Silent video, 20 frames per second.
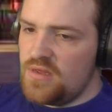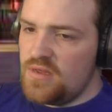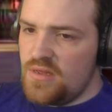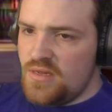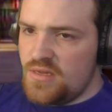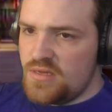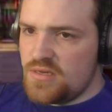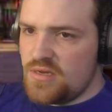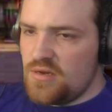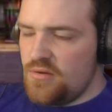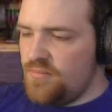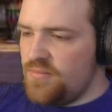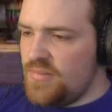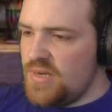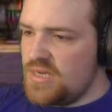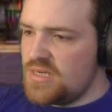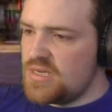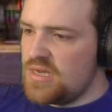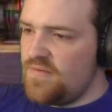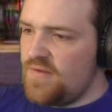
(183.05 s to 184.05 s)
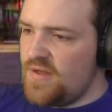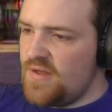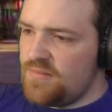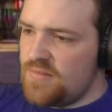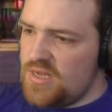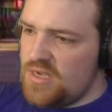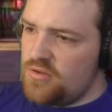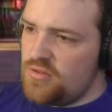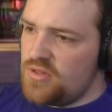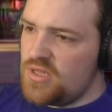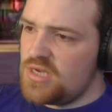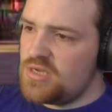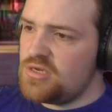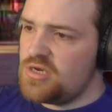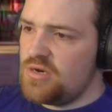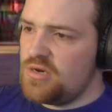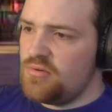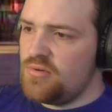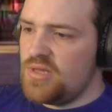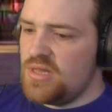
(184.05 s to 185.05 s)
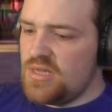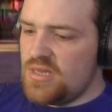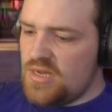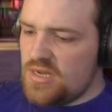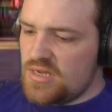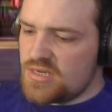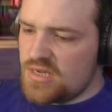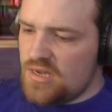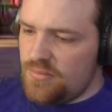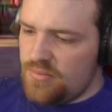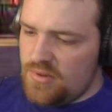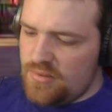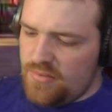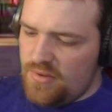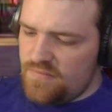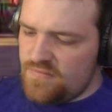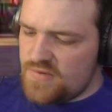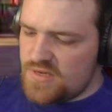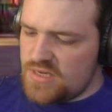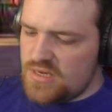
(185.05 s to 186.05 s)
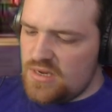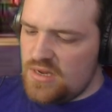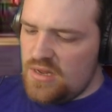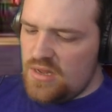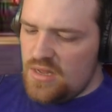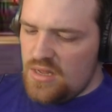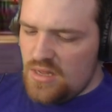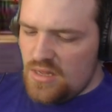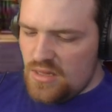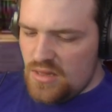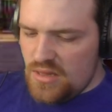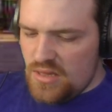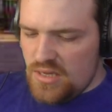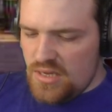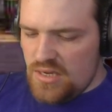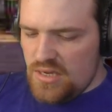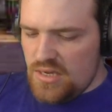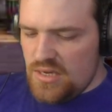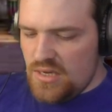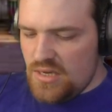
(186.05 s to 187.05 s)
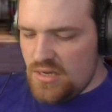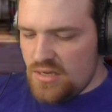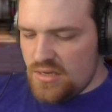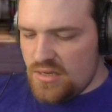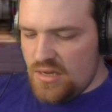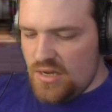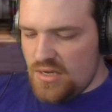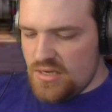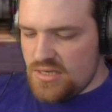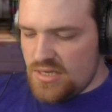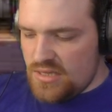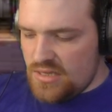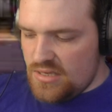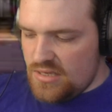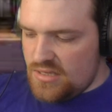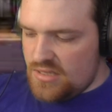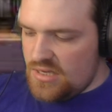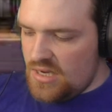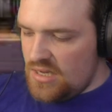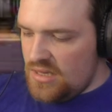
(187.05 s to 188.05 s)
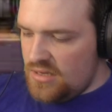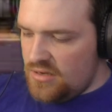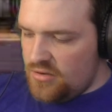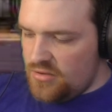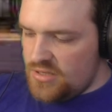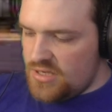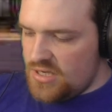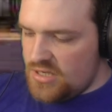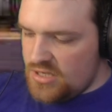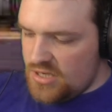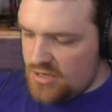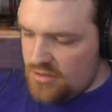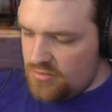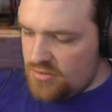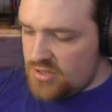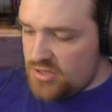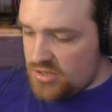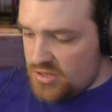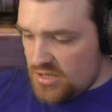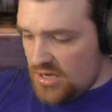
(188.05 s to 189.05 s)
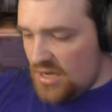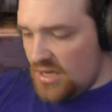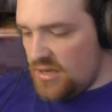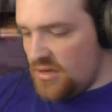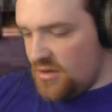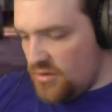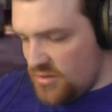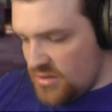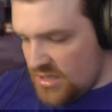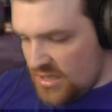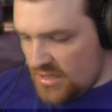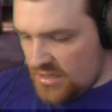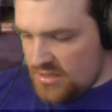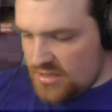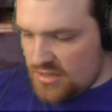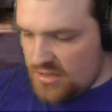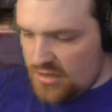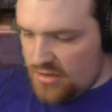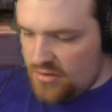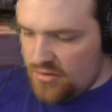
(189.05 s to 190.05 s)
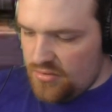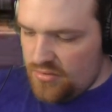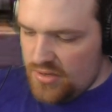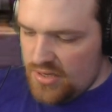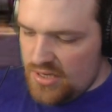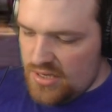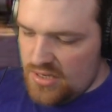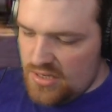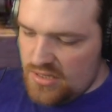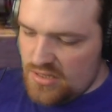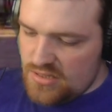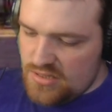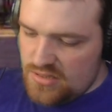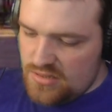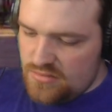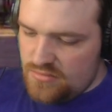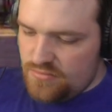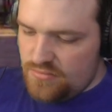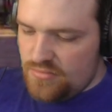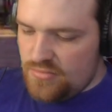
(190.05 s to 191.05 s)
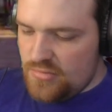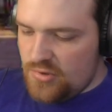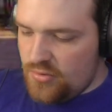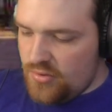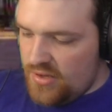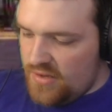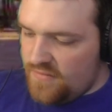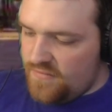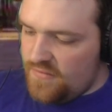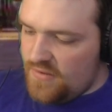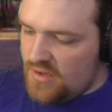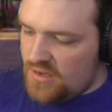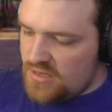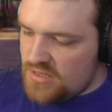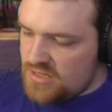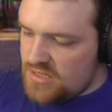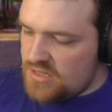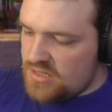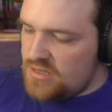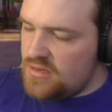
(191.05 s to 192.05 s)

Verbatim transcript: So big stuff happening on that channel in the next couple of months. The like I said, the daily content channel is just daily content, so it is quick, fast,